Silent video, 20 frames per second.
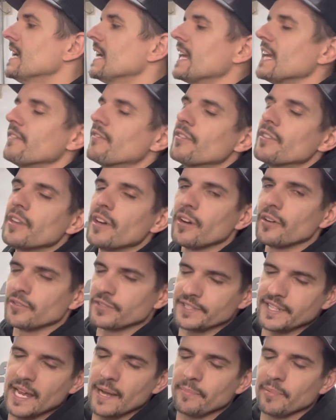even though
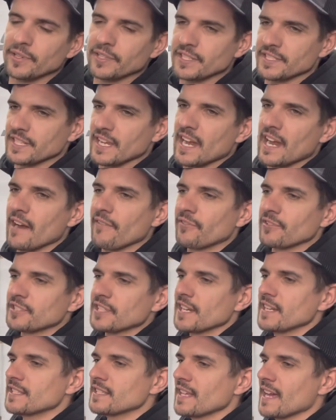Snap-on doesn't
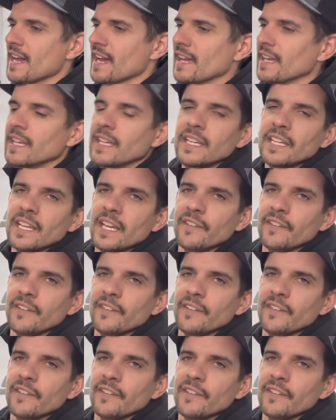advertise that.